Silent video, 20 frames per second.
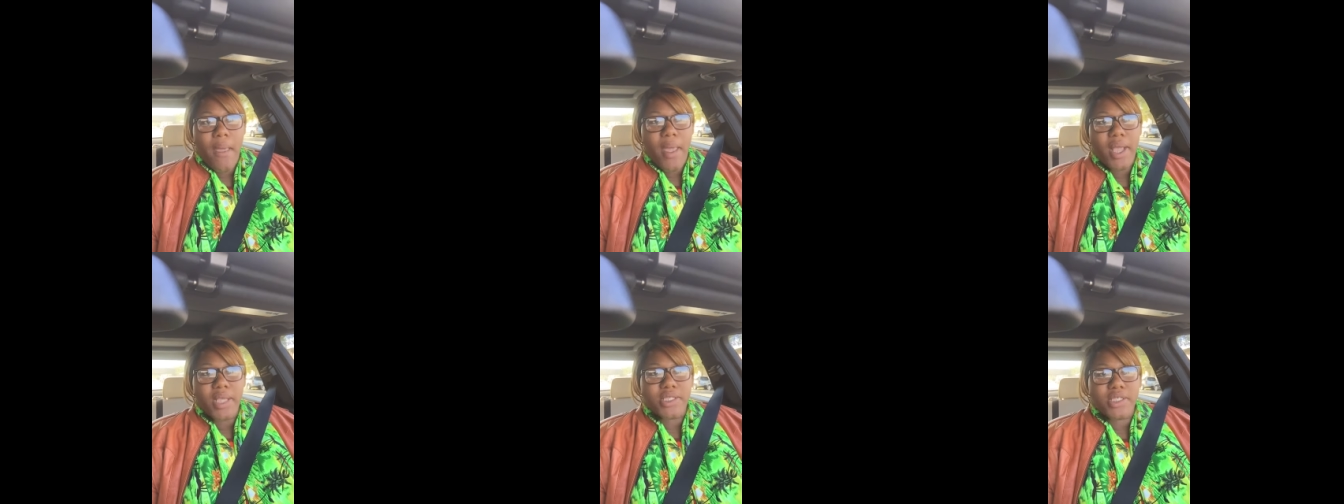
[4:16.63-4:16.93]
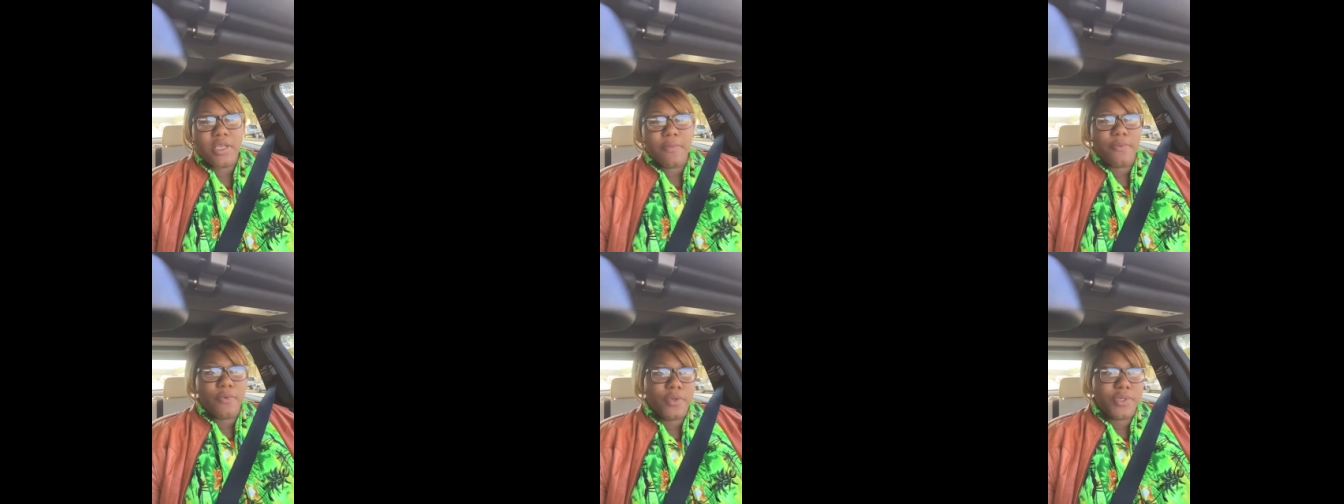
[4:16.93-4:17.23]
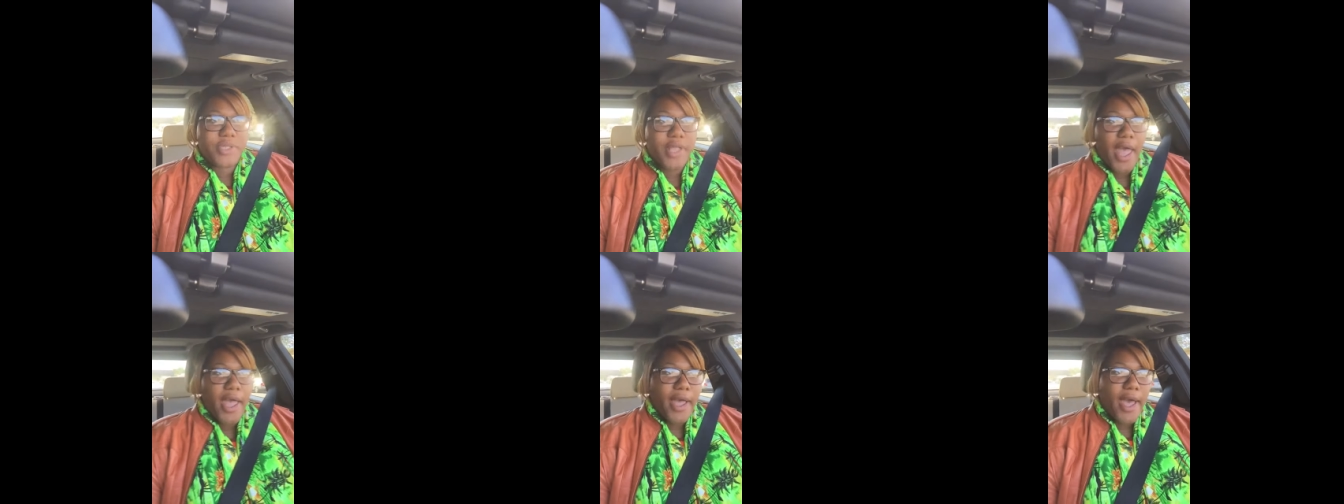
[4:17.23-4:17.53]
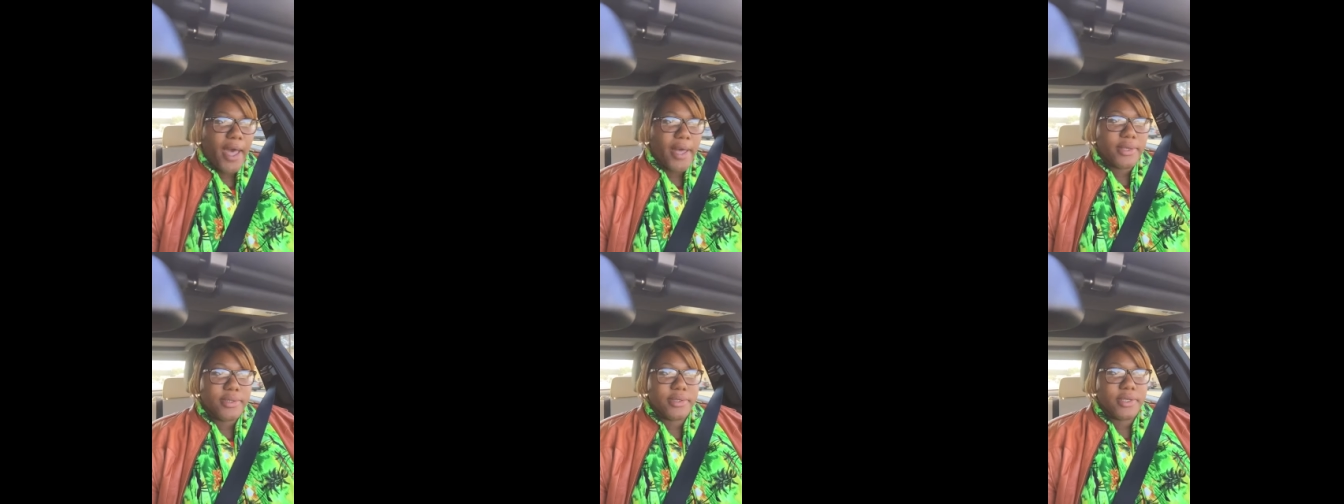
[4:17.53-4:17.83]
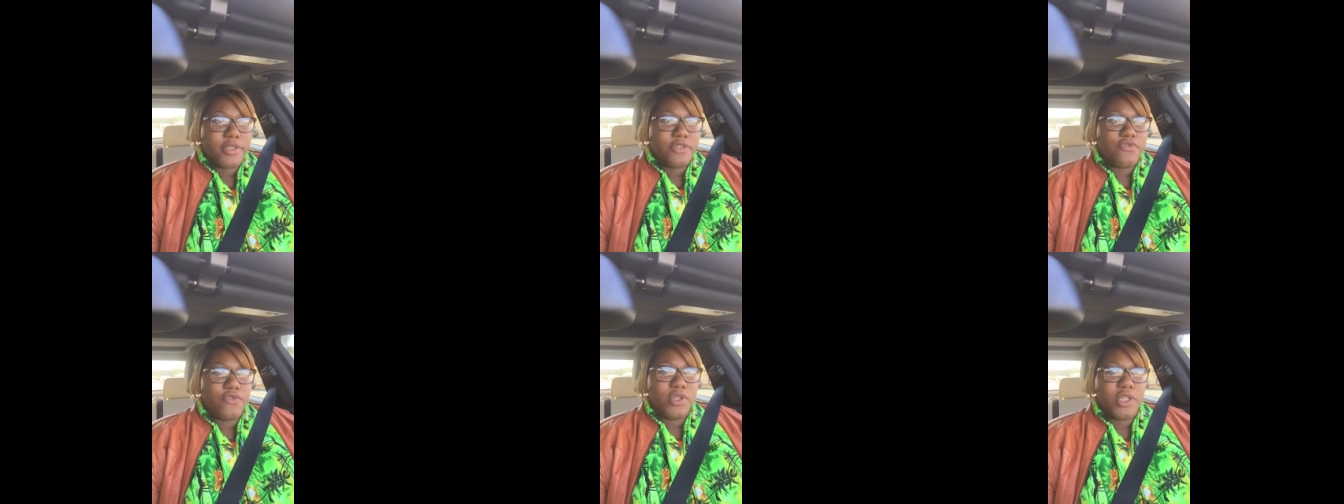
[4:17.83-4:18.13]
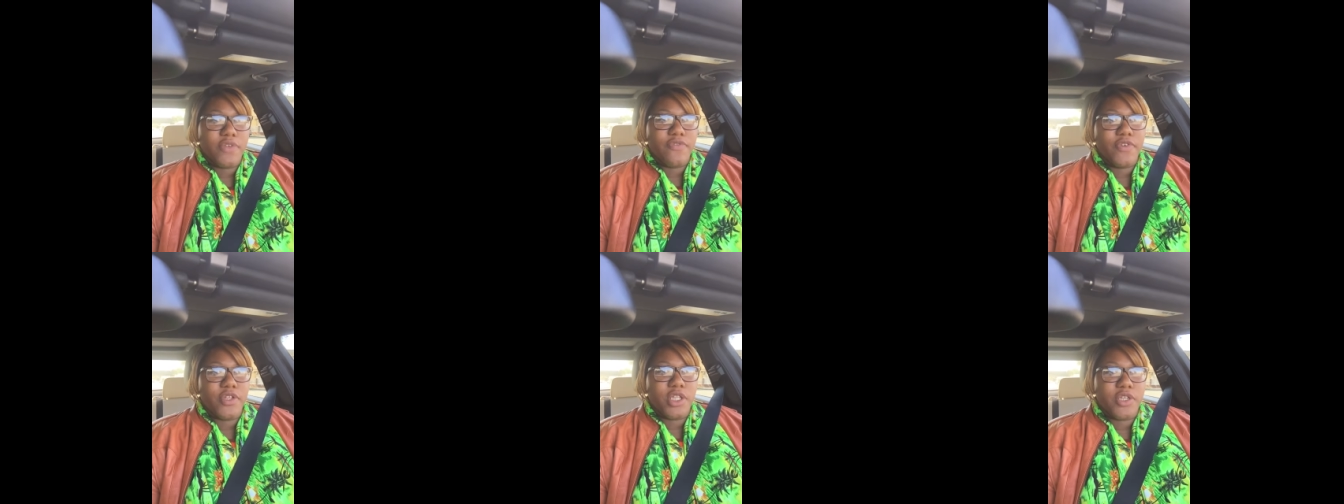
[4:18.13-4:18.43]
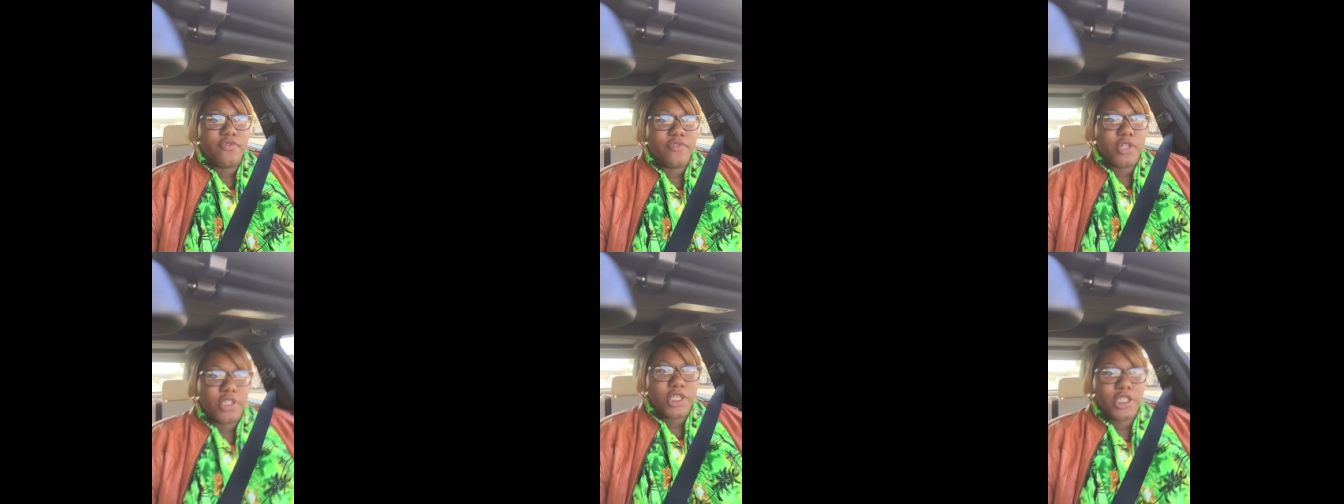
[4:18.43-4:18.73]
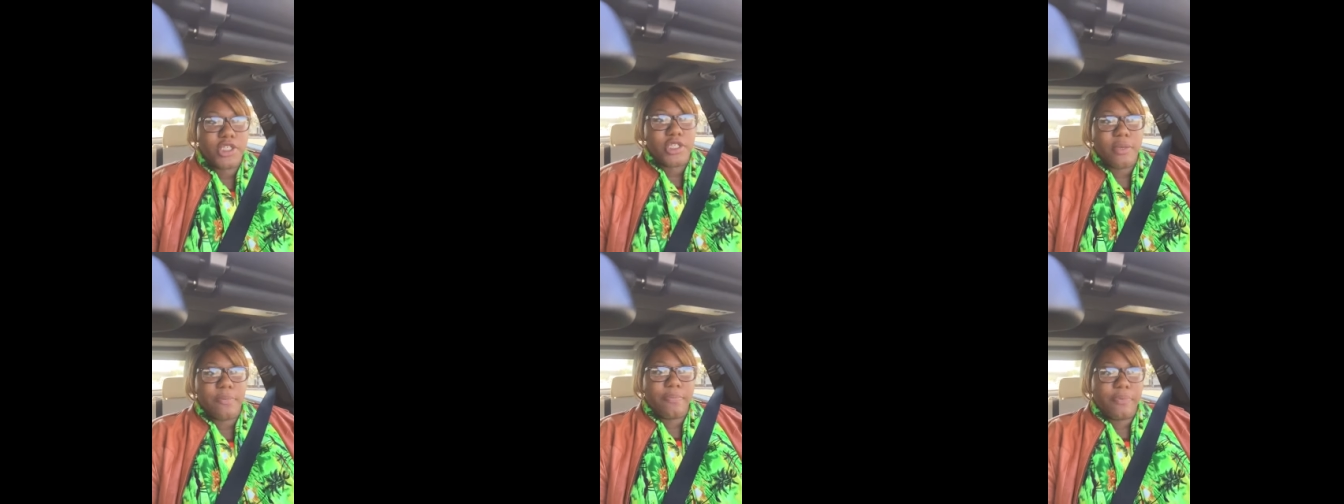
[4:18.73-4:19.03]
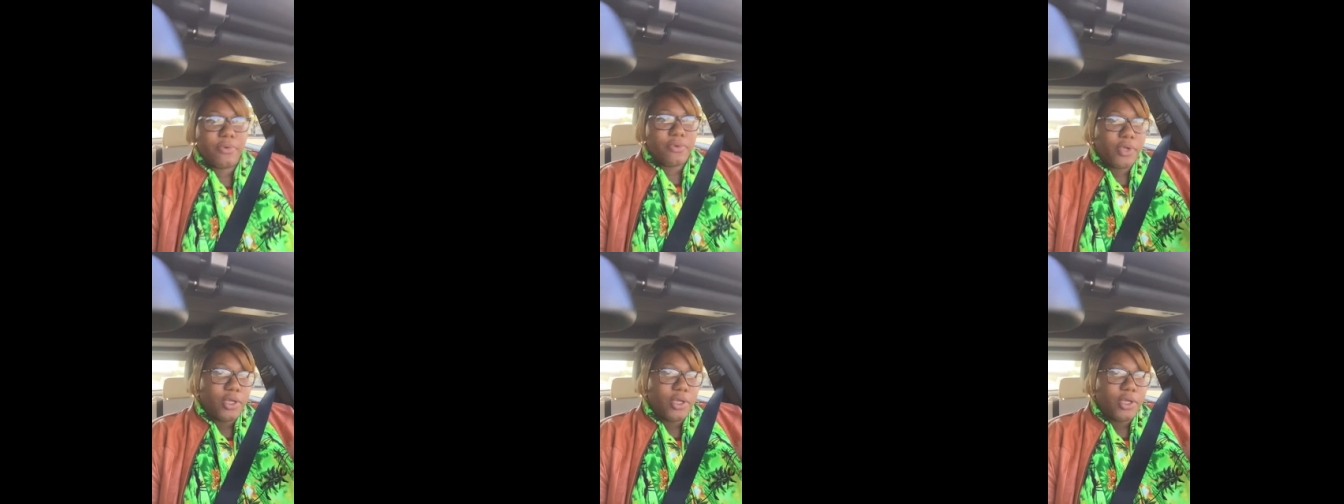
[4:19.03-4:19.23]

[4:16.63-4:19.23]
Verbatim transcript: As simple as that, guys. It's really, really, really simple.